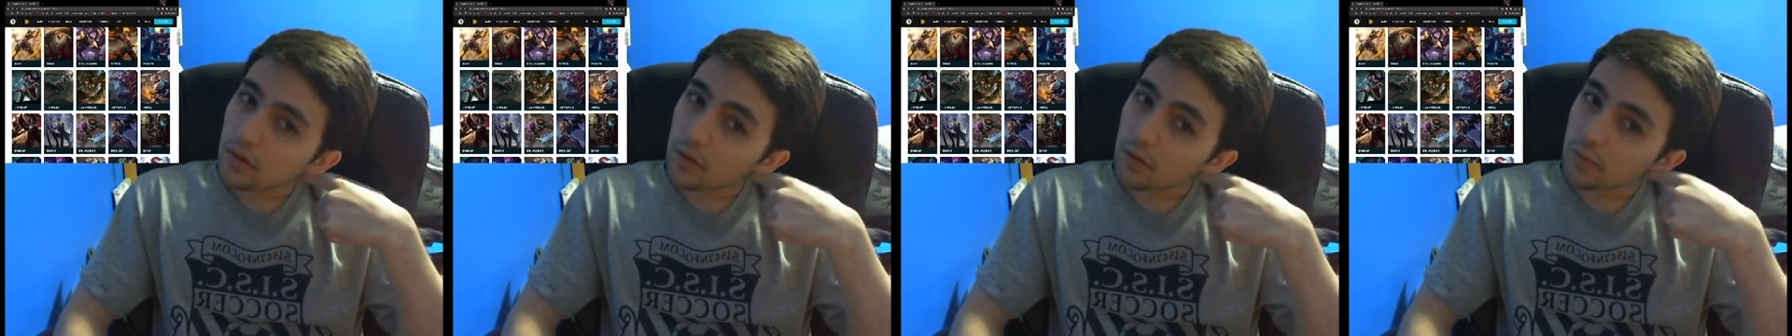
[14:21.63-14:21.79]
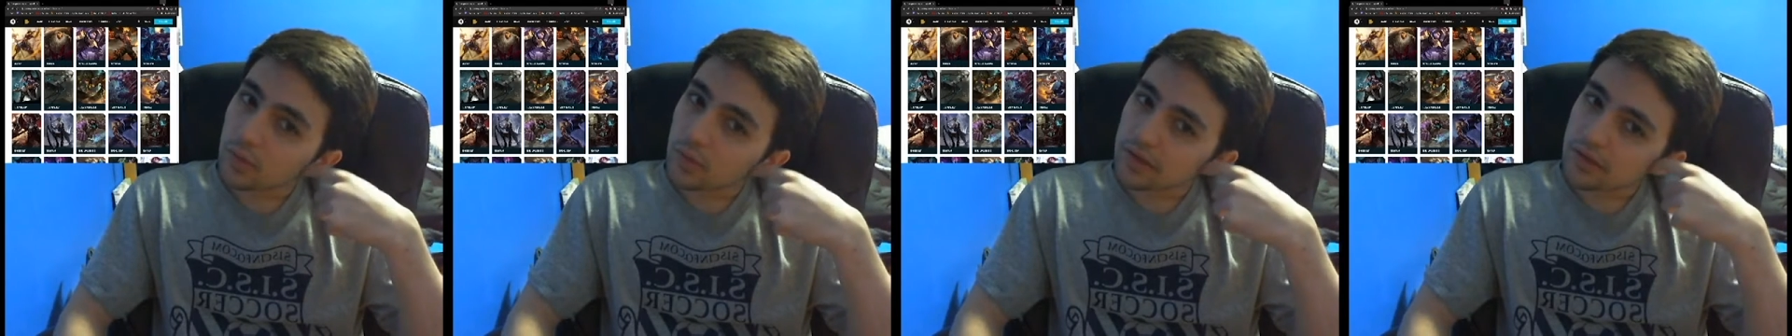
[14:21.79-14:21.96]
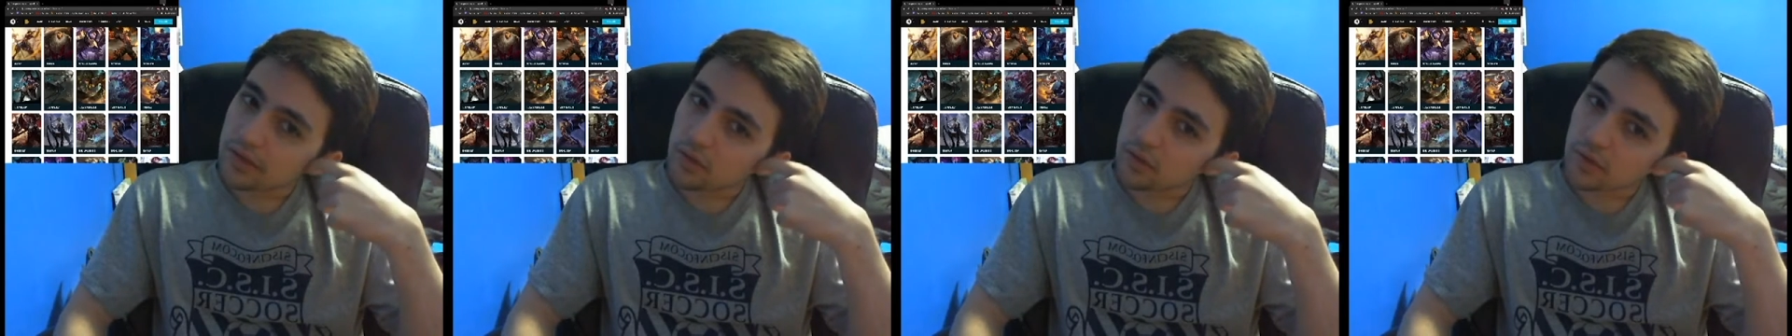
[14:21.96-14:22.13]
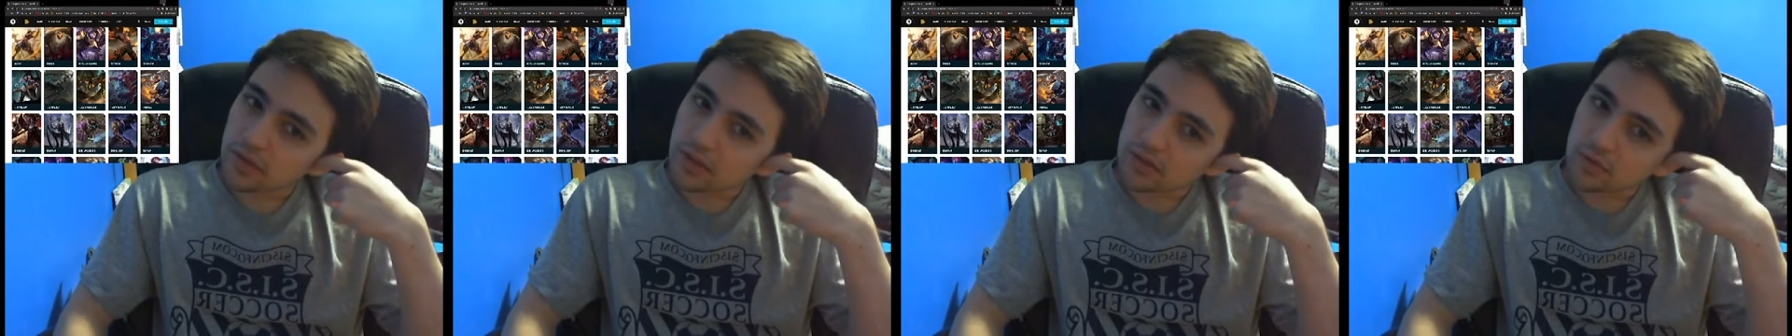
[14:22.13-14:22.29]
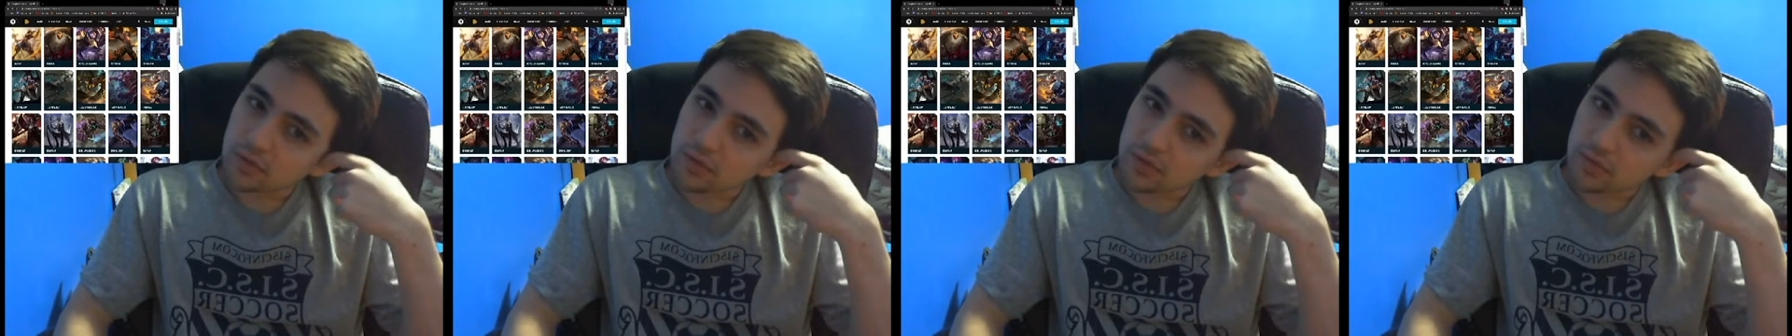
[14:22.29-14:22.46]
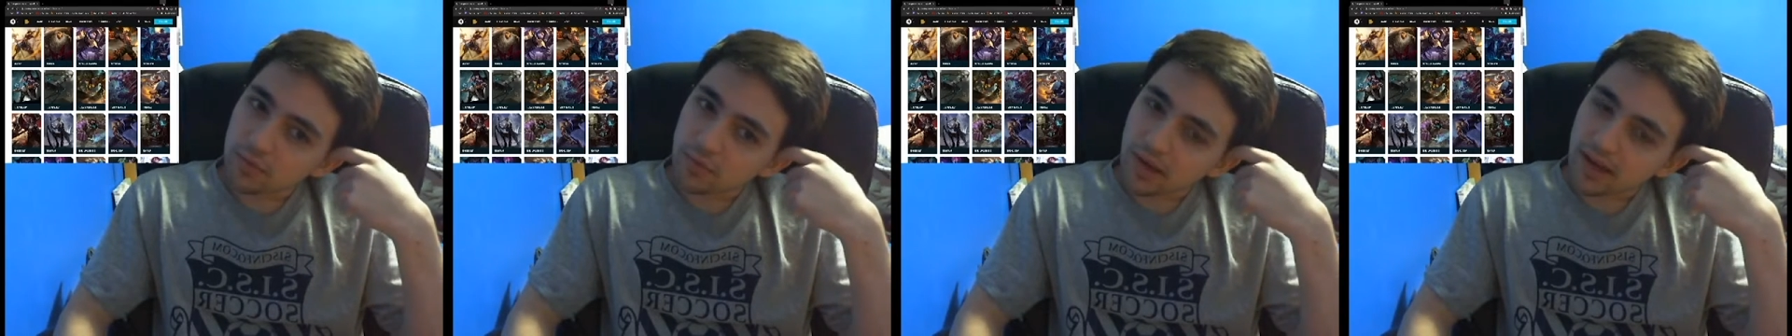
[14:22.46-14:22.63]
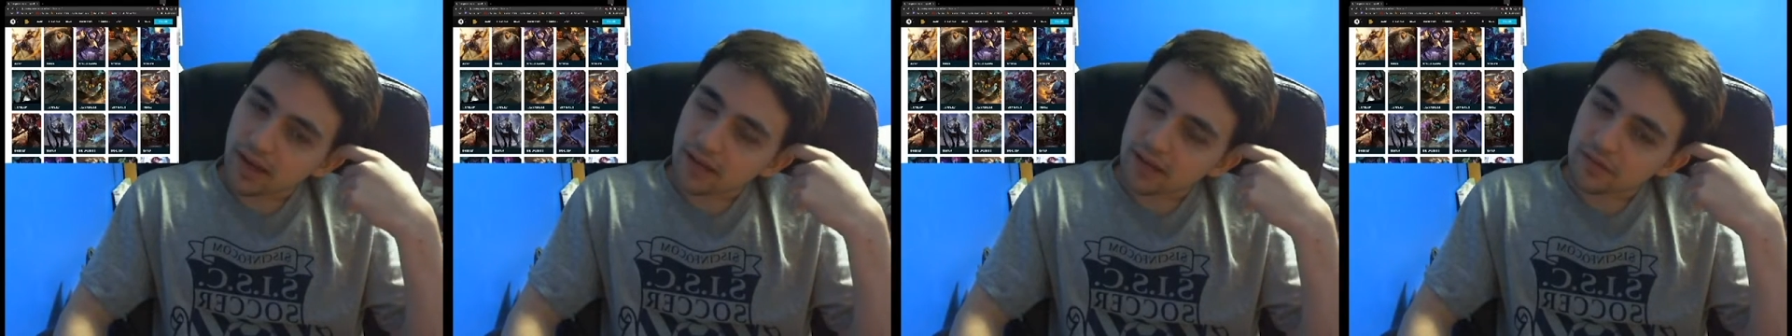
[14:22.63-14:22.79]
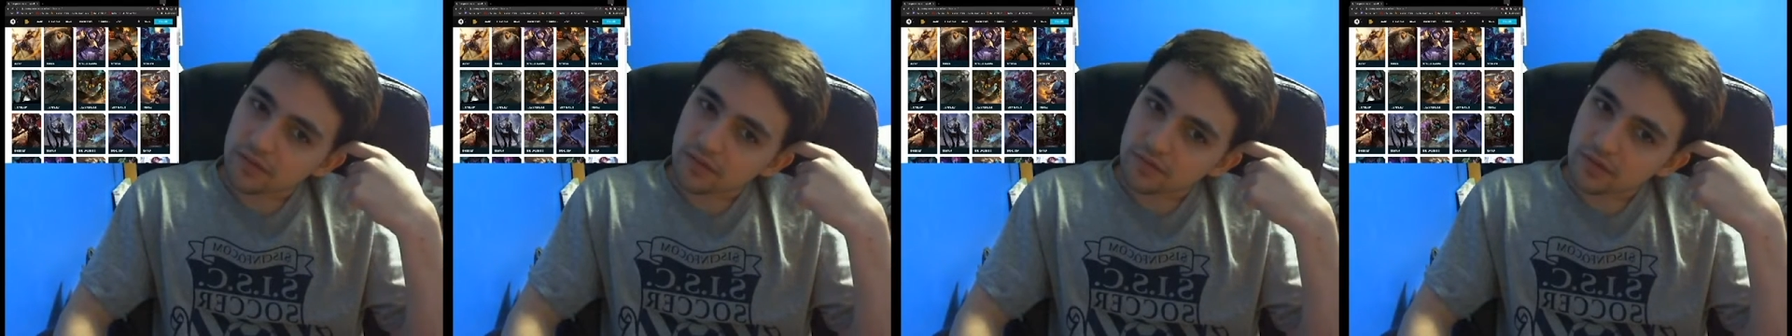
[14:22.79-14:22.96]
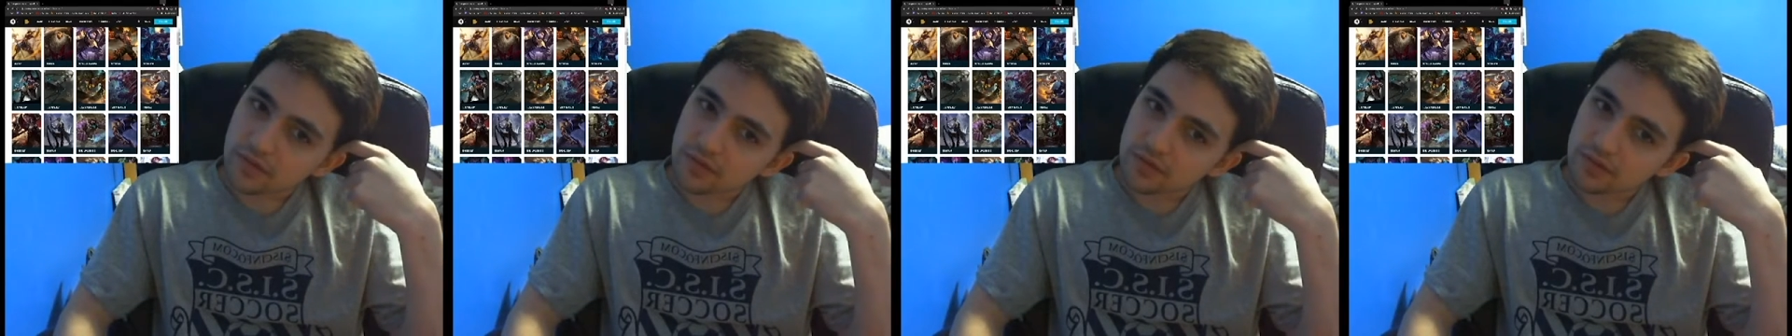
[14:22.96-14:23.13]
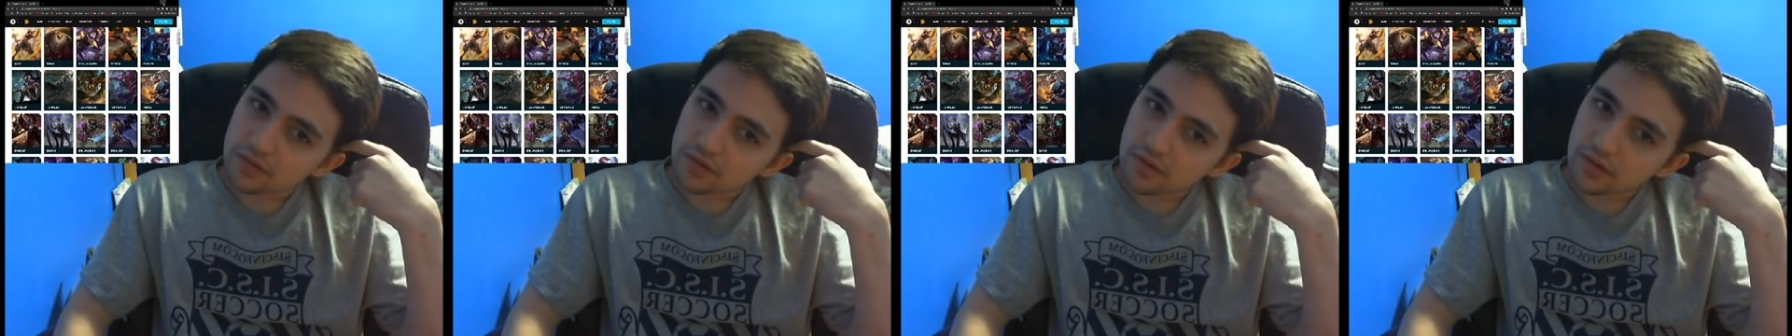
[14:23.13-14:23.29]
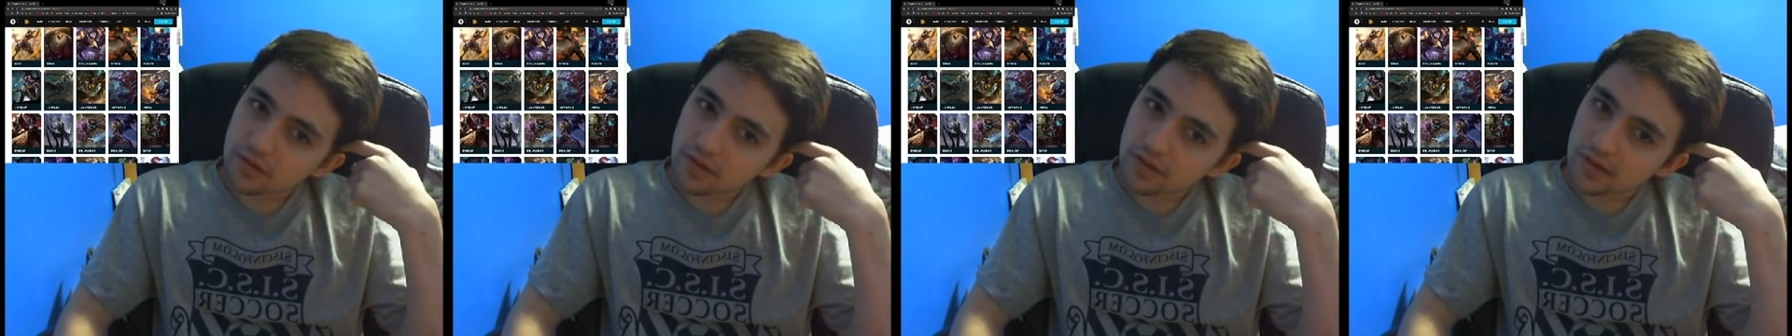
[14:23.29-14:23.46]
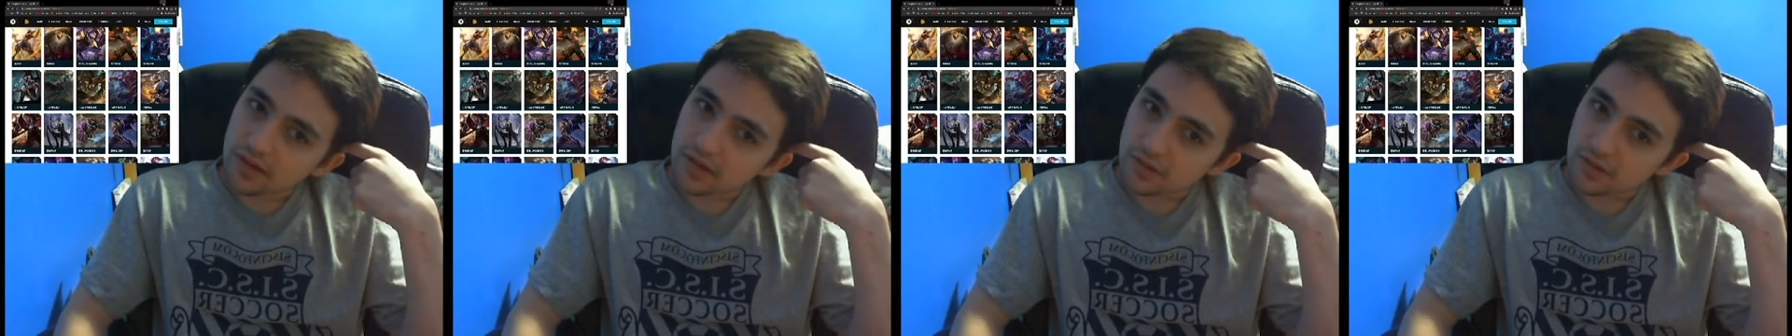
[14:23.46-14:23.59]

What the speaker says: Oh, wait, no, that's what his passive is.